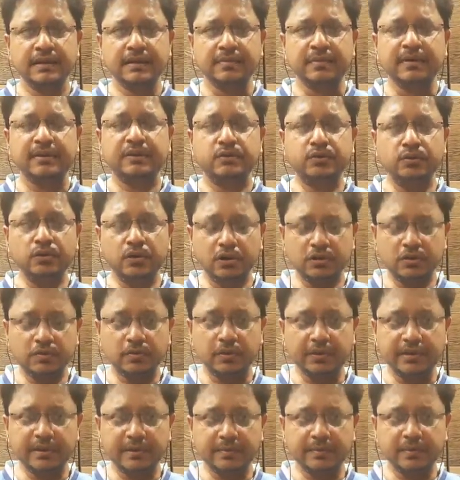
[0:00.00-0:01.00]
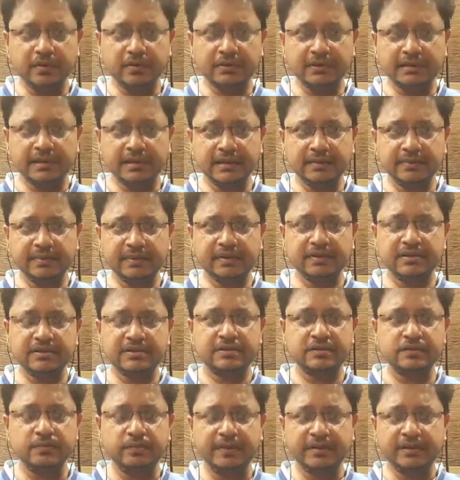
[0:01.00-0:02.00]
But do not worry about that,
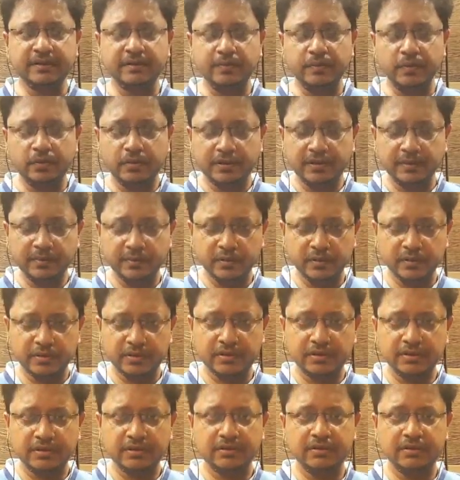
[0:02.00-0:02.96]
because with more and more